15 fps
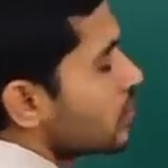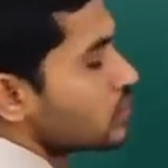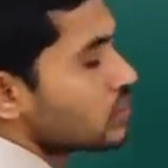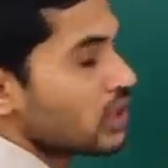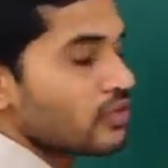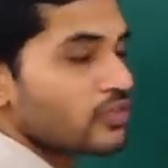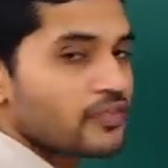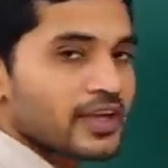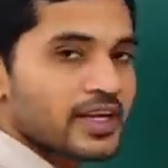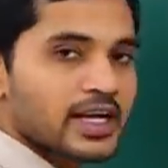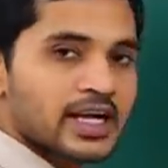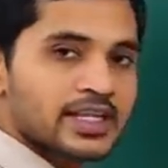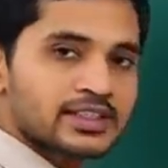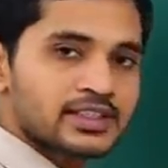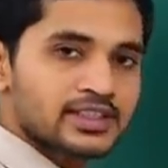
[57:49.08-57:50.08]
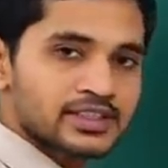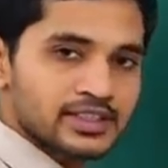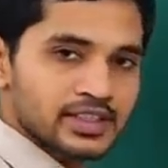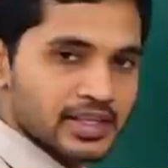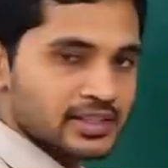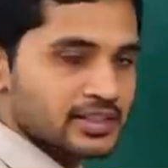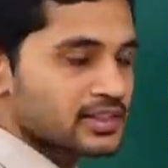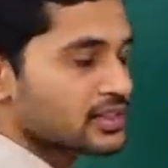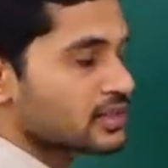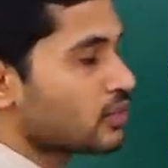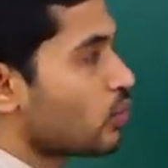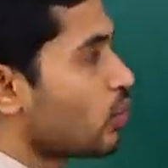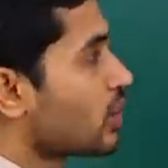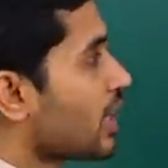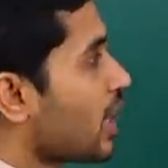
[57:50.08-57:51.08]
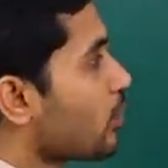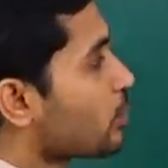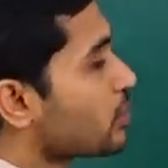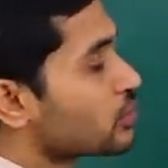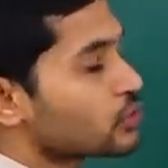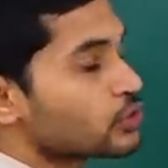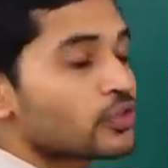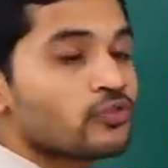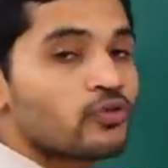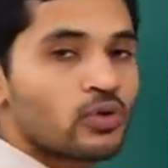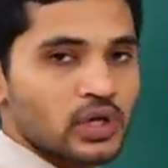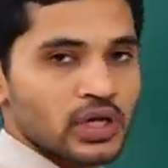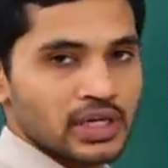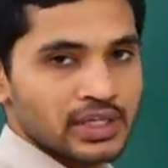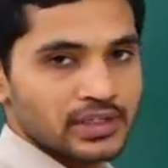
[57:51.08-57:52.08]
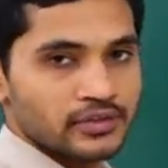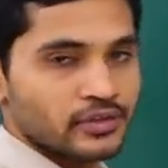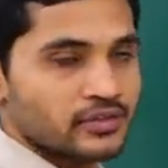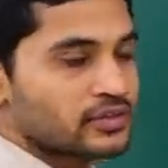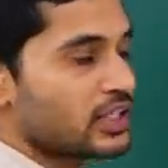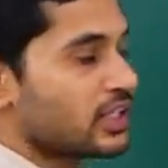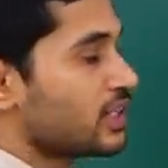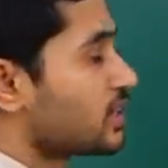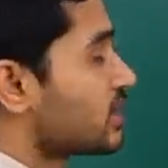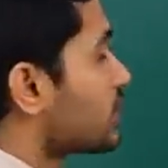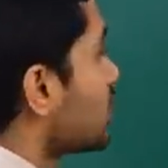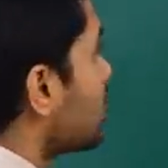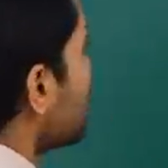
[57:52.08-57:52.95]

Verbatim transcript: So, now if I cut this lens what happens to the focal length of the lens.